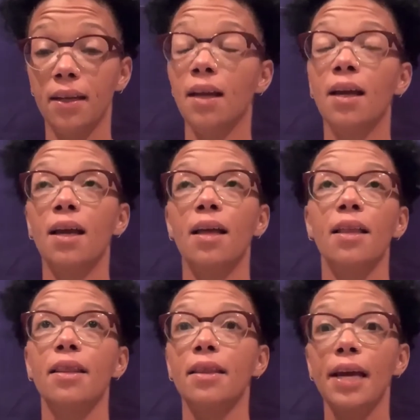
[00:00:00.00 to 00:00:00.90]
they
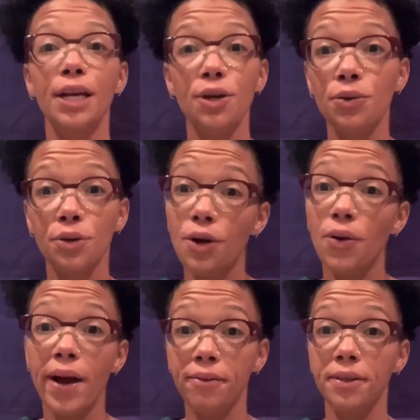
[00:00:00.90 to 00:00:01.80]
don't know
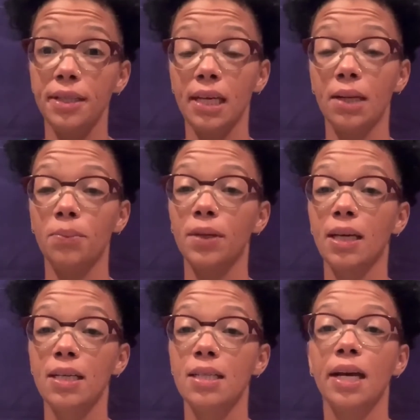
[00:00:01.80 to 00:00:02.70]
everything because they don't
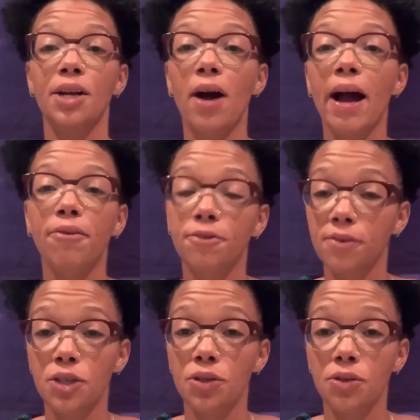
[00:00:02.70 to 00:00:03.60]
have original
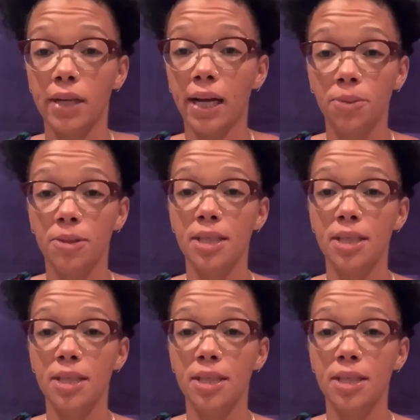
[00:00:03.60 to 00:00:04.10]
documentation.